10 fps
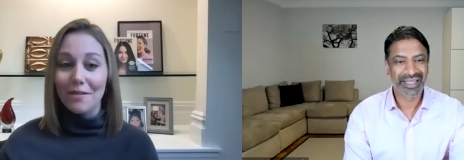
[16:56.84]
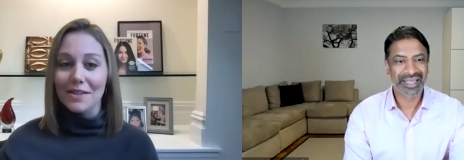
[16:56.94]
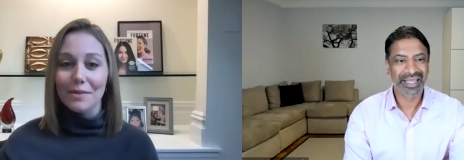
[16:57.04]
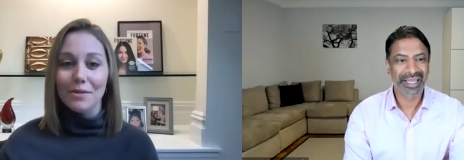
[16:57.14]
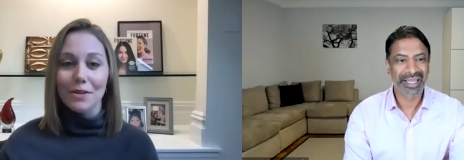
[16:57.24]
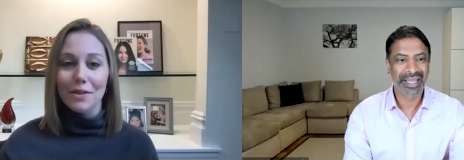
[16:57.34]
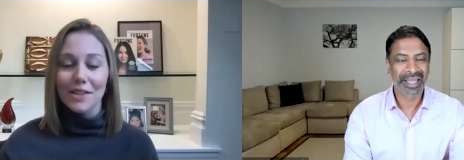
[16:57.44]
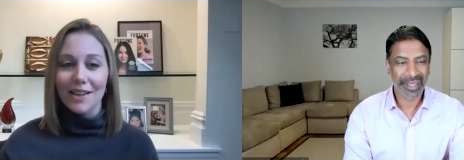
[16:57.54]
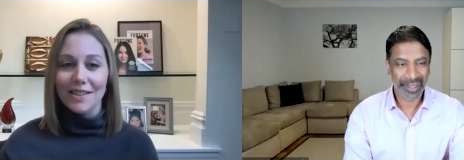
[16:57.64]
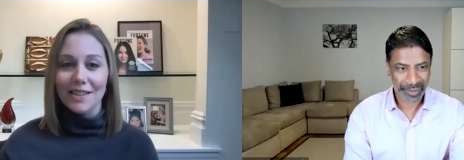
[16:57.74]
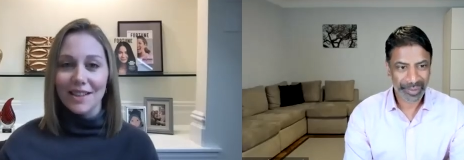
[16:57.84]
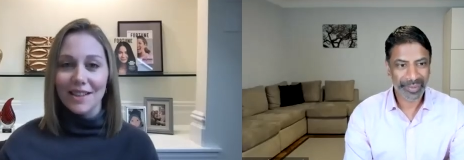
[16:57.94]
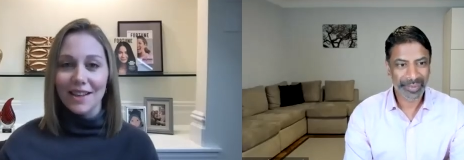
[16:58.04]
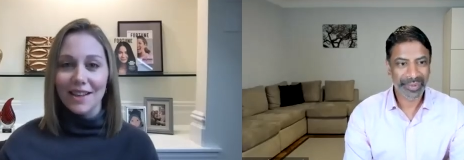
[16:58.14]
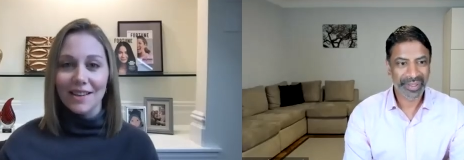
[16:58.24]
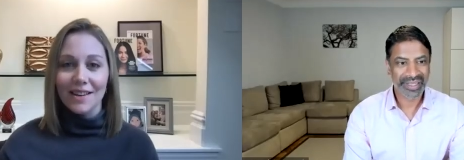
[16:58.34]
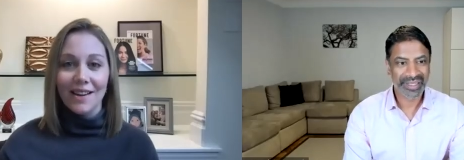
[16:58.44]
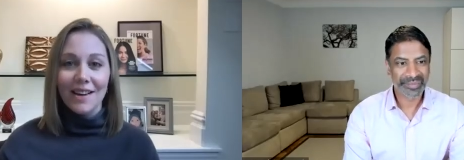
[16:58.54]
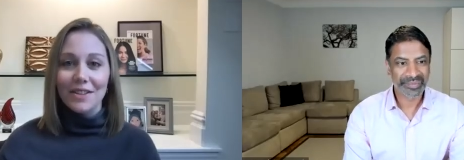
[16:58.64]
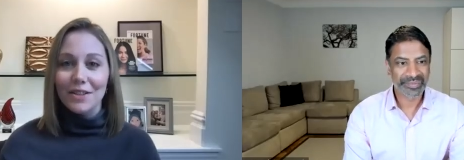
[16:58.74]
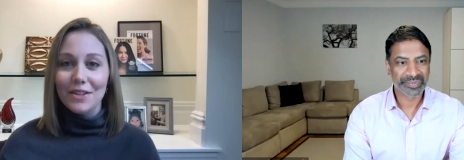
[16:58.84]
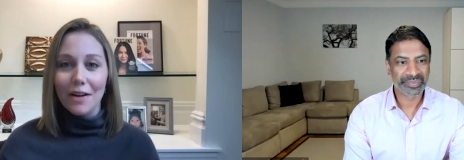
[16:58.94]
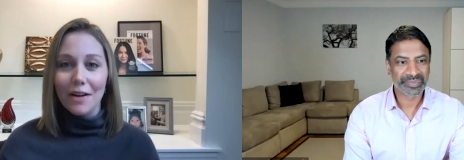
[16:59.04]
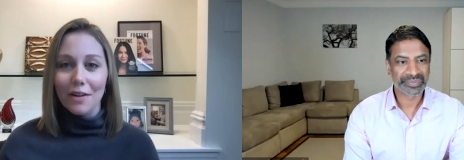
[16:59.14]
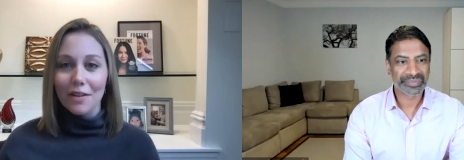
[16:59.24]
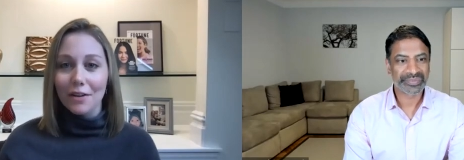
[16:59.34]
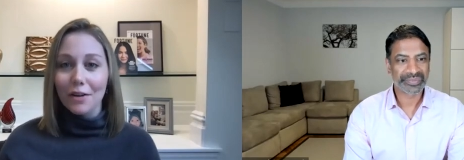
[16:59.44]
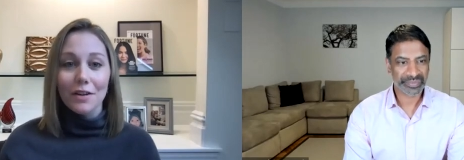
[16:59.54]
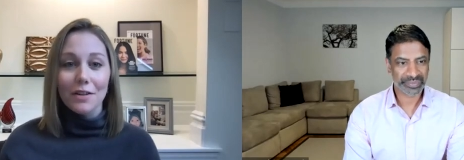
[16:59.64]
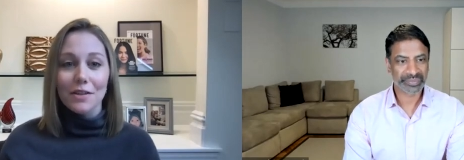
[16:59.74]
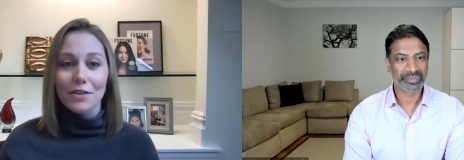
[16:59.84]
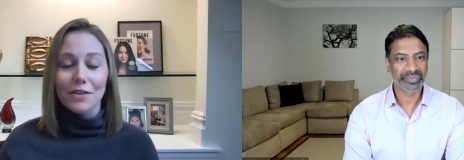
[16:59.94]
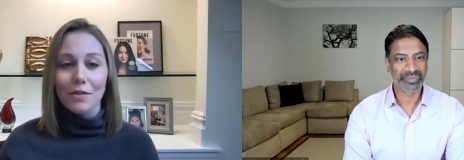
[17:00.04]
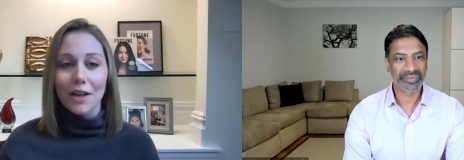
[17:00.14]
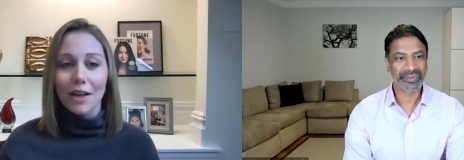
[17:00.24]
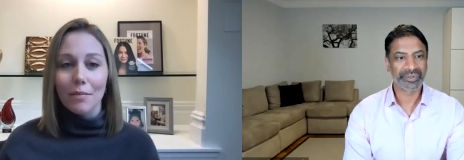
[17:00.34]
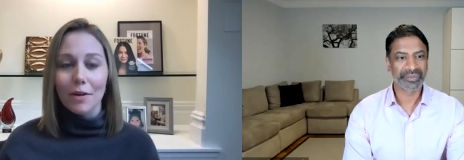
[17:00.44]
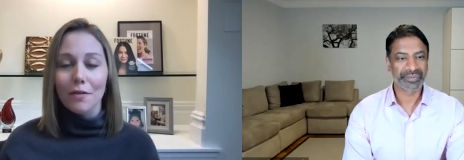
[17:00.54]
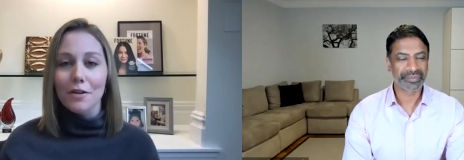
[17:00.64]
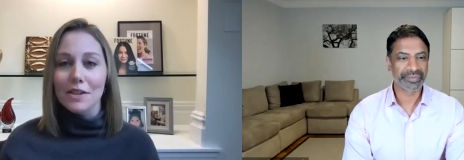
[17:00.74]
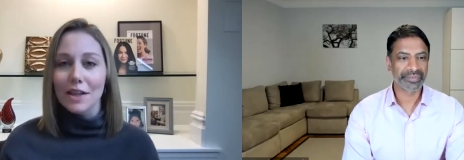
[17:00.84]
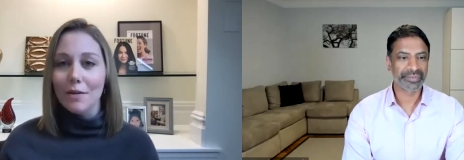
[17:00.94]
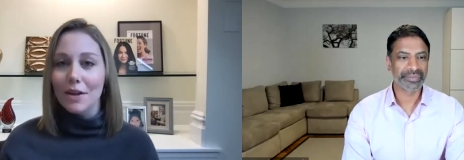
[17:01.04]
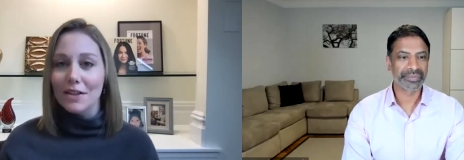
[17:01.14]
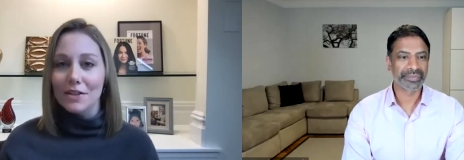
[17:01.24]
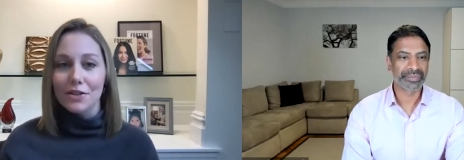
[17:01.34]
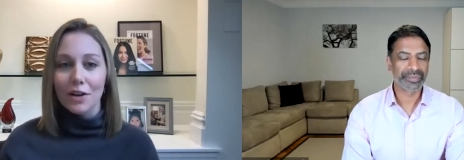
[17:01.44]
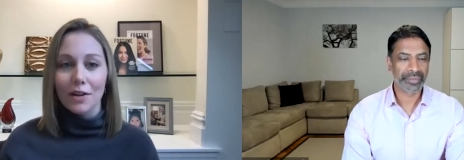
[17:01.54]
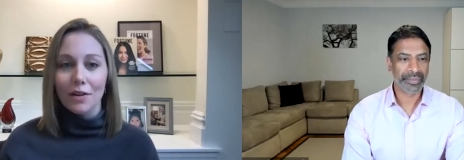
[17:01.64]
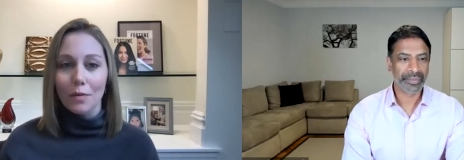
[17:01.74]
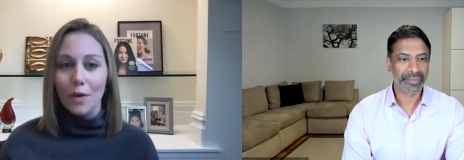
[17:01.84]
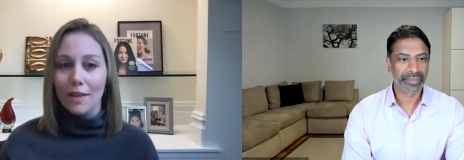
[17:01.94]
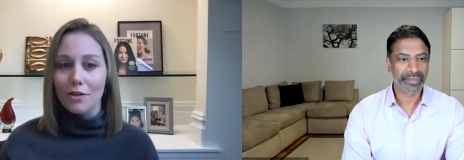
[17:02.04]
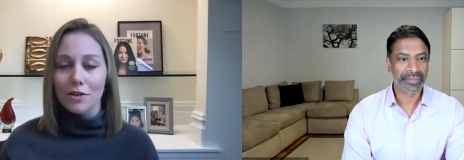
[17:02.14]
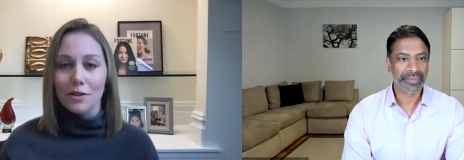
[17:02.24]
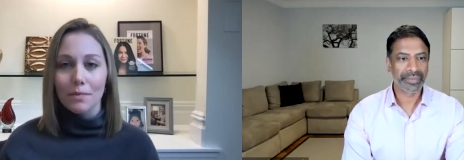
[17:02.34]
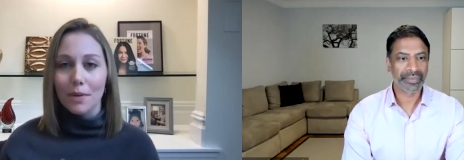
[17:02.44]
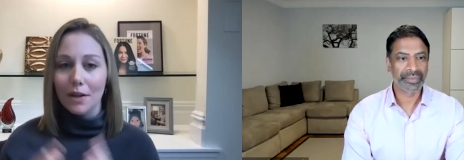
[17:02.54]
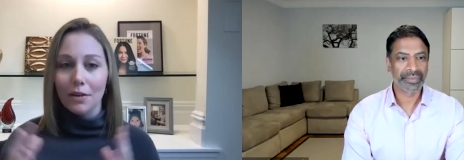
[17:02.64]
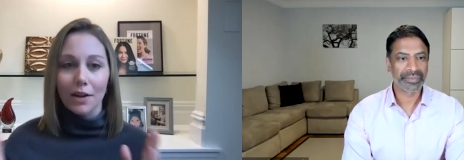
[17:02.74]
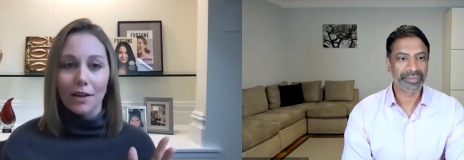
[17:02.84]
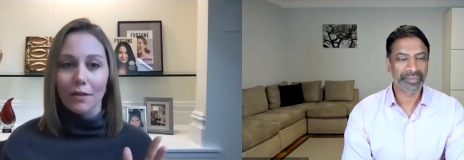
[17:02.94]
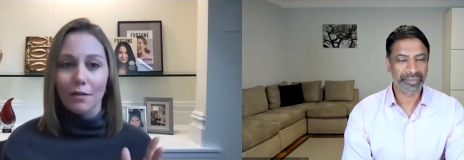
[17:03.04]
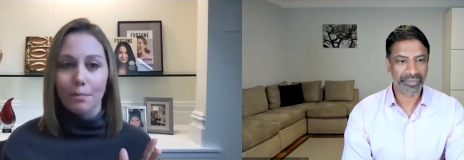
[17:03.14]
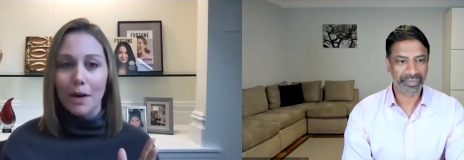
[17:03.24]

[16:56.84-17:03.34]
Speaker 1: Vas, I'm so excited to dig in to everything Novartis is doing. But first, I wanted to start with just a big look at the